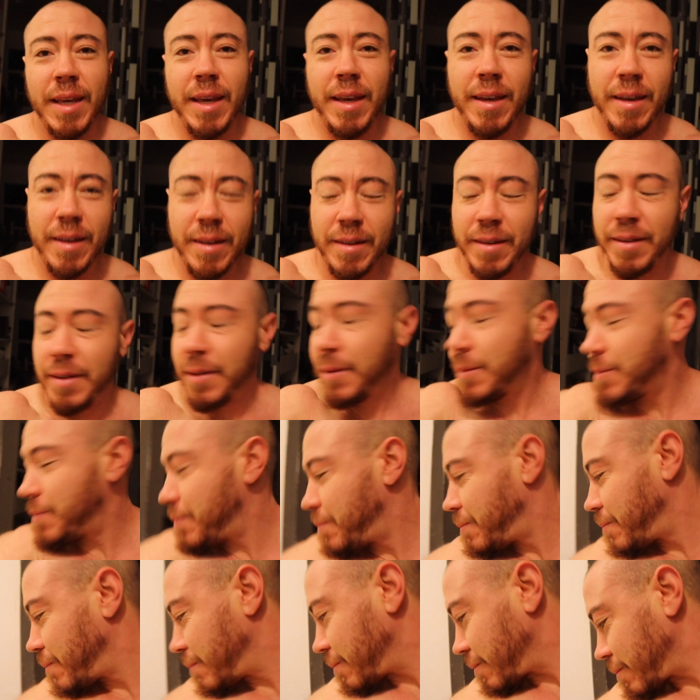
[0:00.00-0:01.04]
and
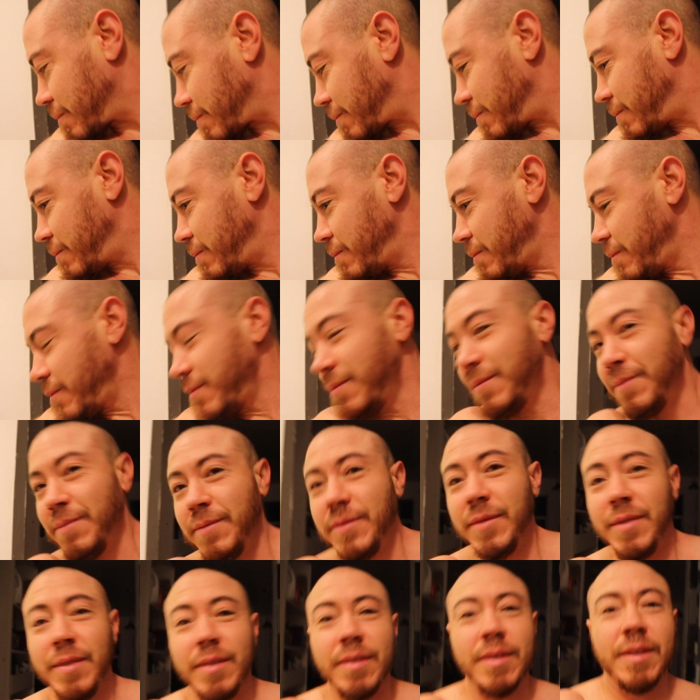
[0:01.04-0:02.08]

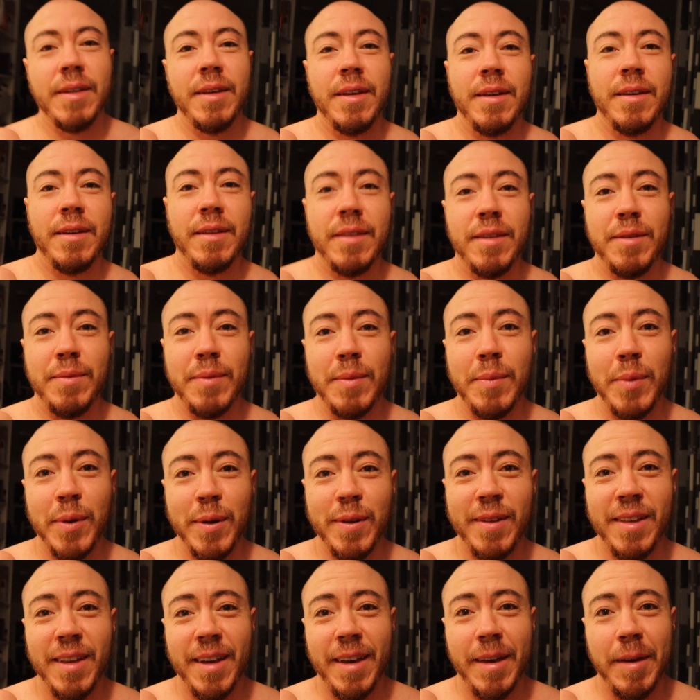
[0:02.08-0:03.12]
it's my
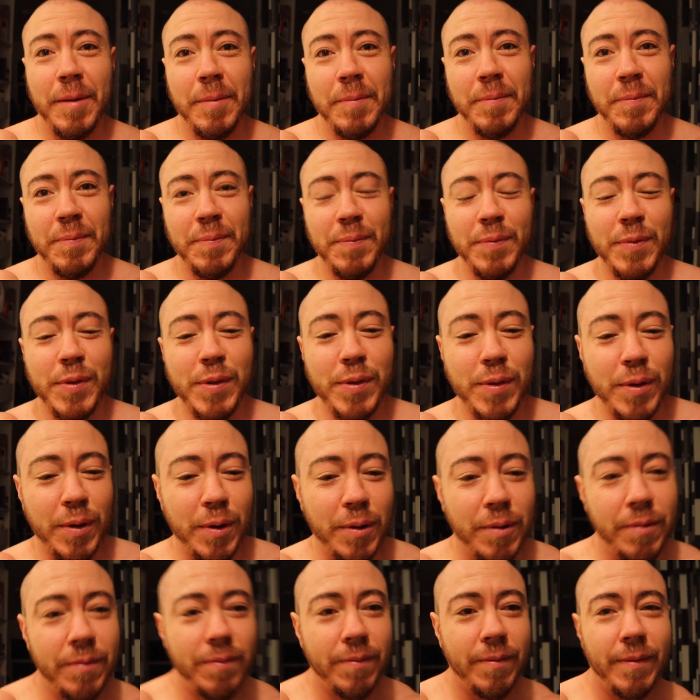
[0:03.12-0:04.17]
birthday.
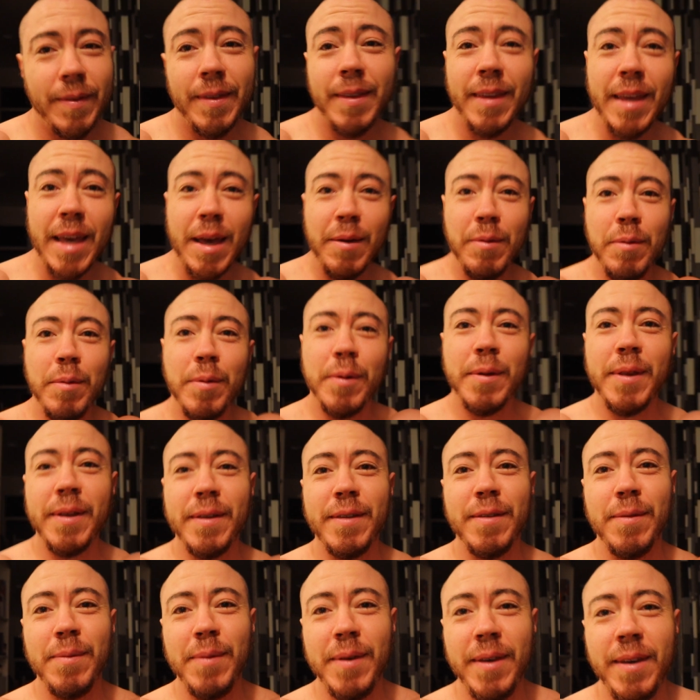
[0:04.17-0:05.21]
So, happy birthday
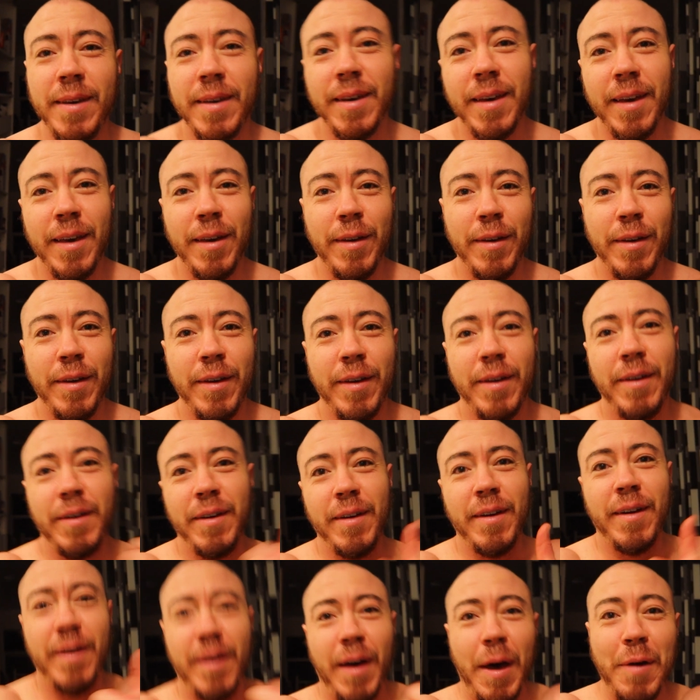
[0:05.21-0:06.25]
to me.
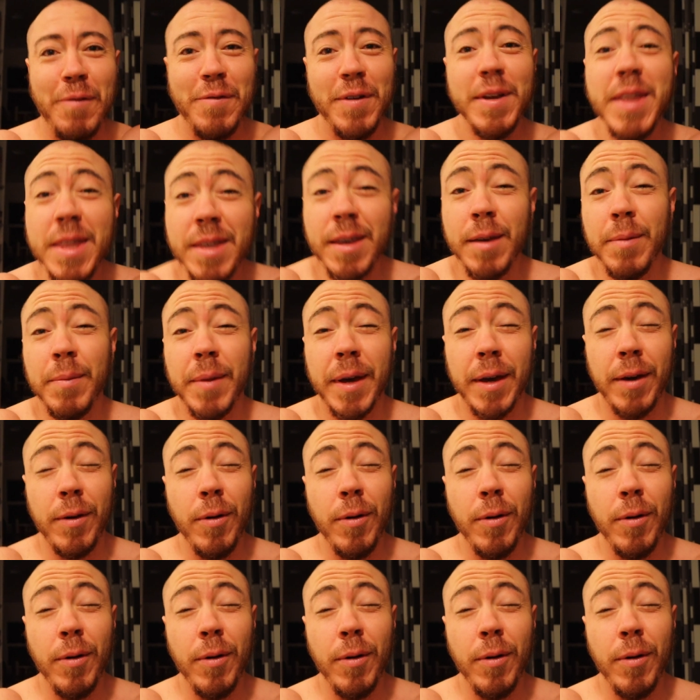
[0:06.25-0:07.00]
I finally hit my